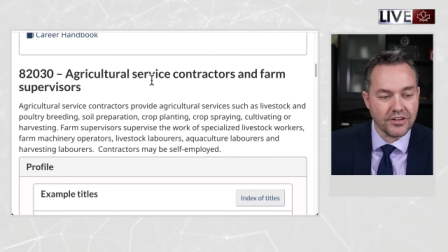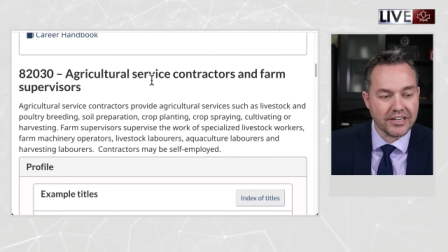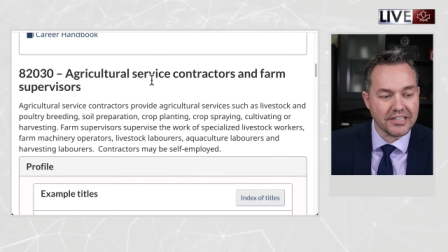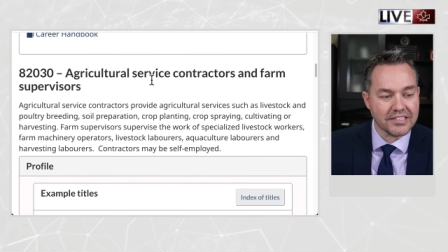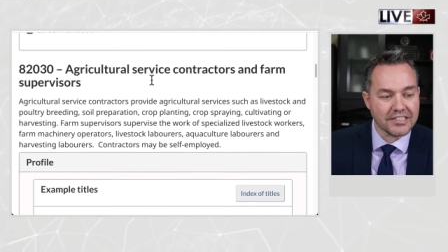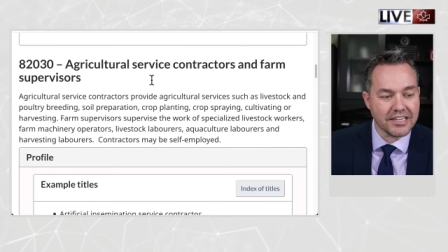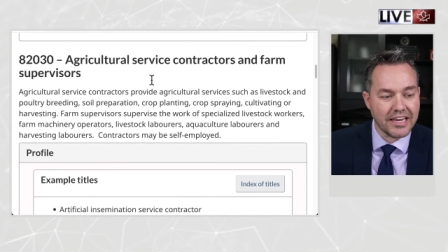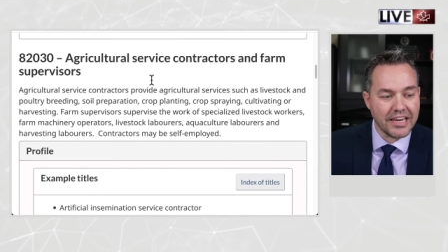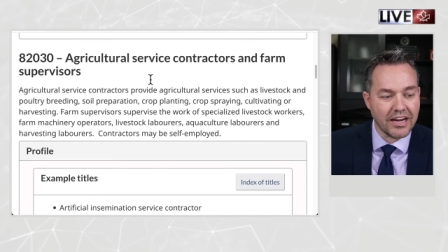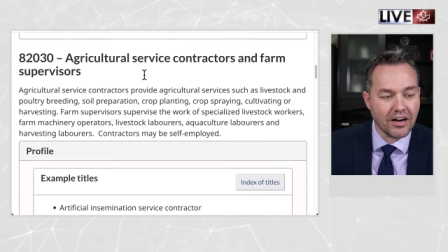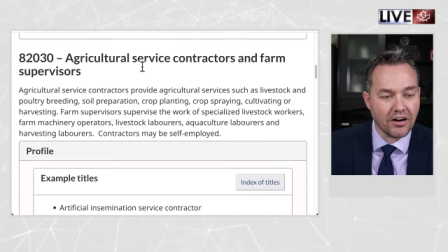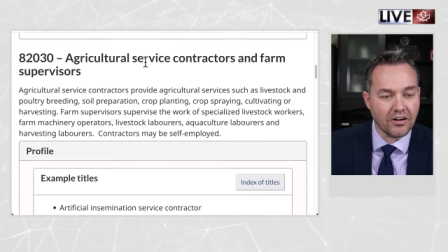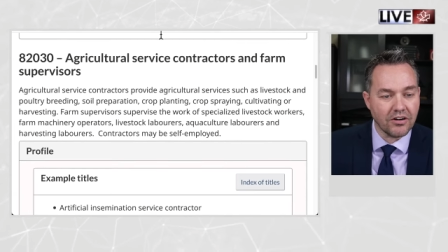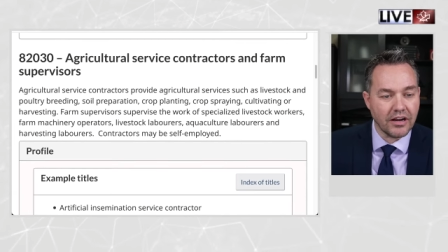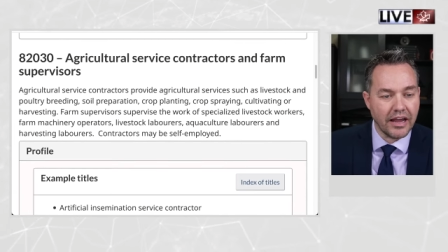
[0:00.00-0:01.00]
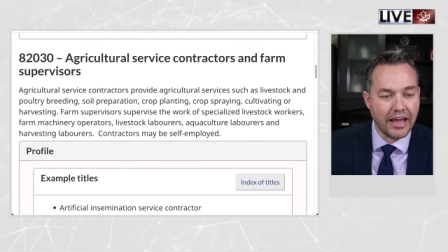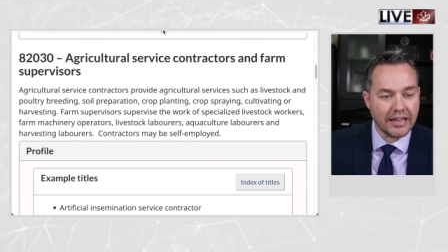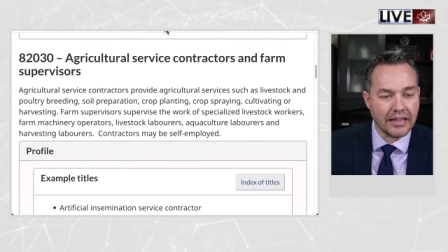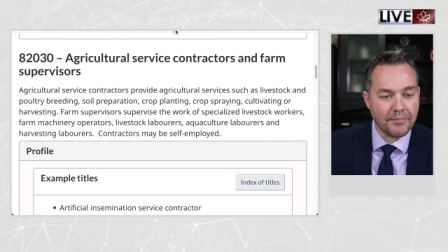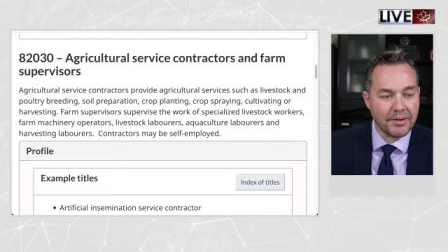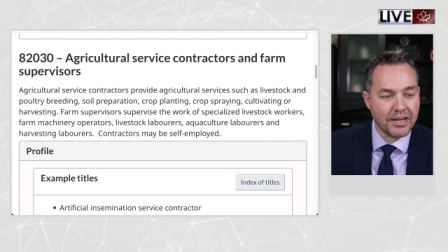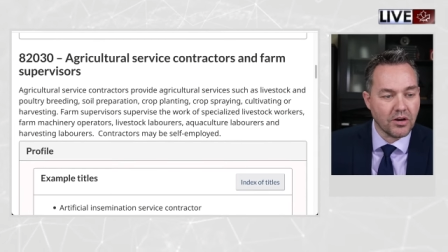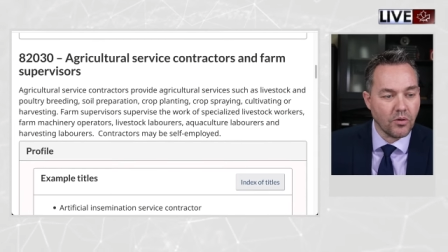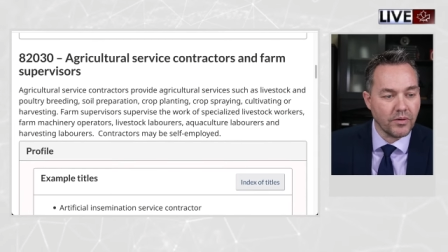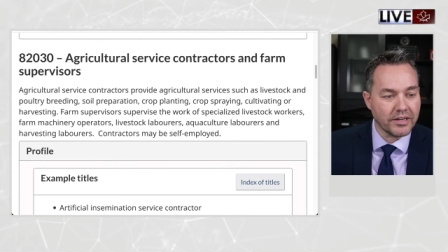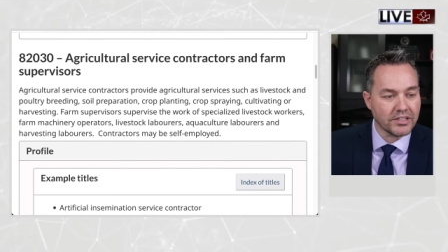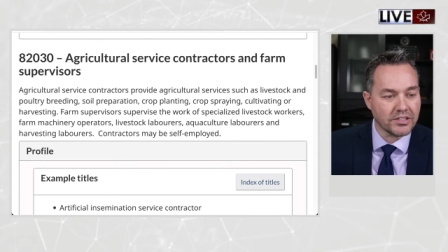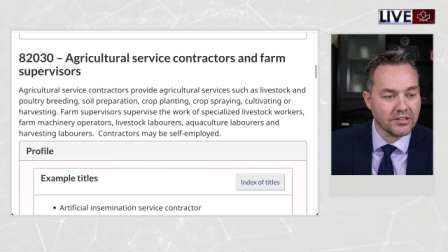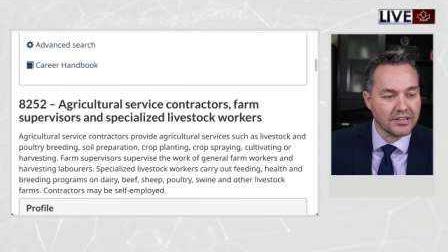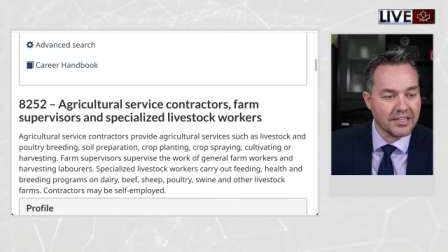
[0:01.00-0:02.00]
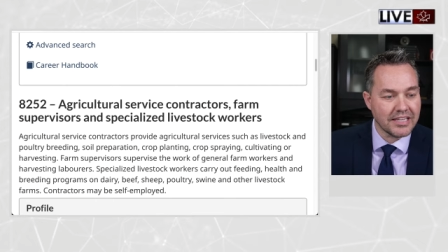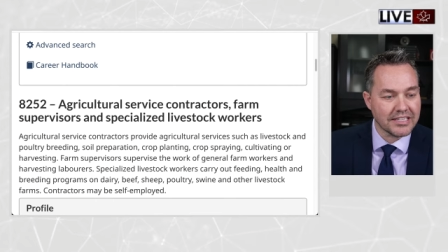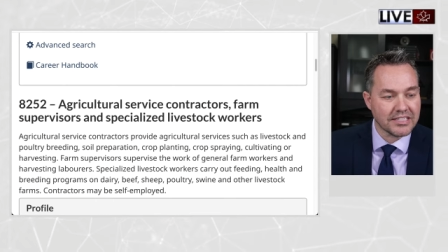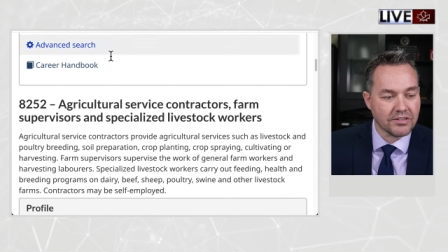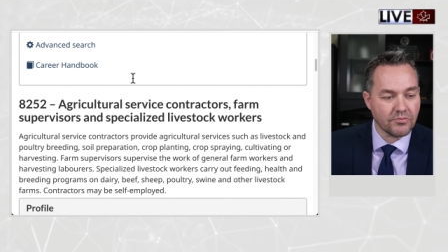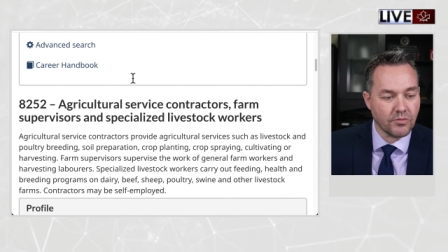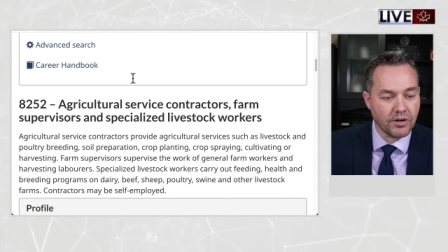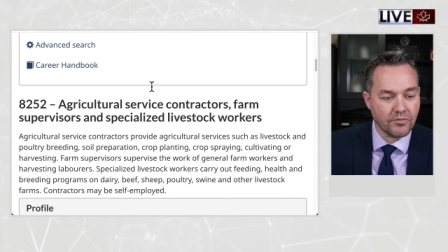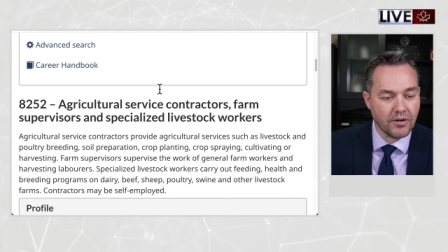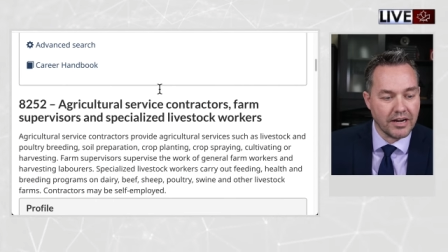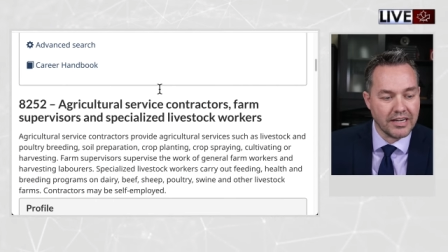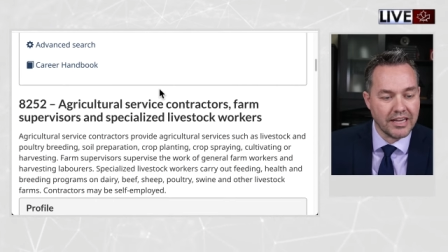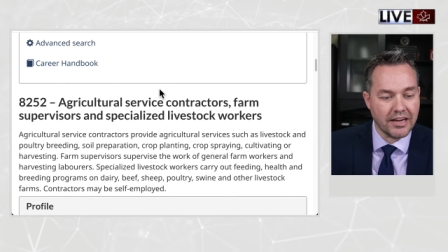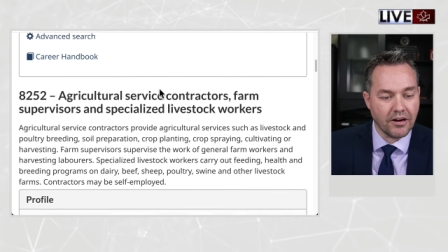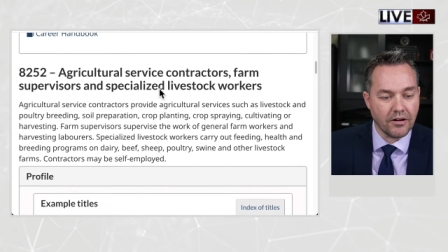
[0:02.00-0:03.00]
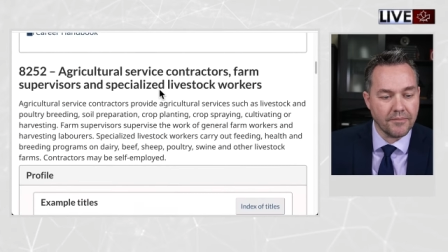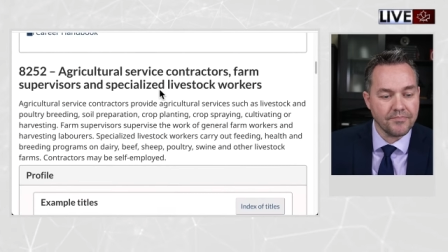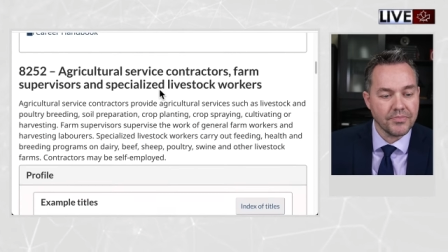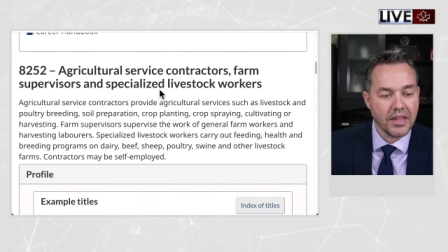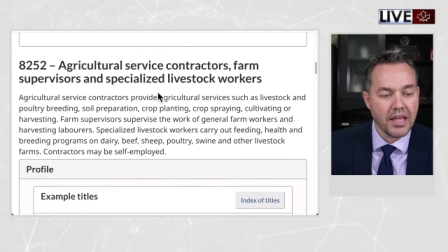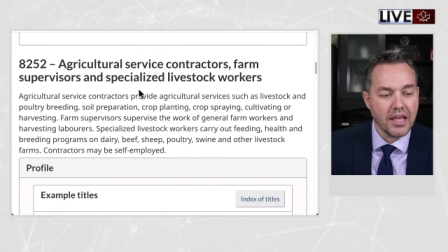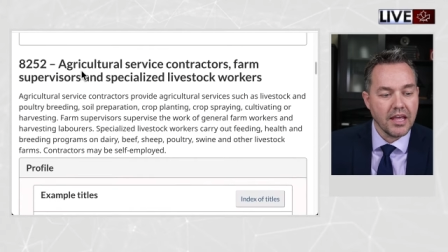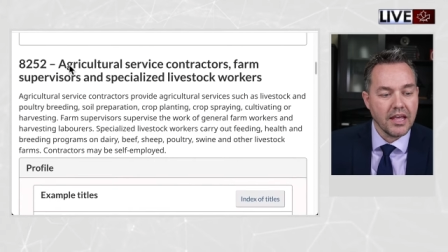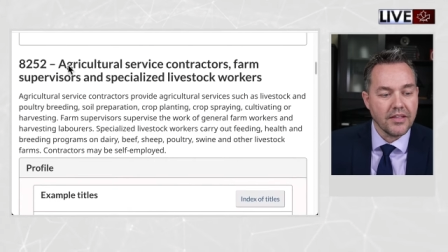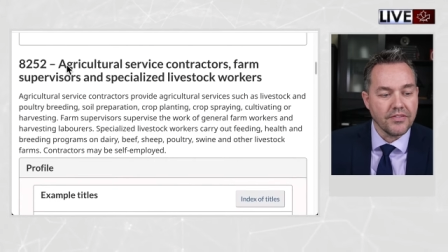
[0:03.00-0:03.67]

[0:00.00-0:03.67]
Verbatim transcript: So you can see here, and let me go into this one right here.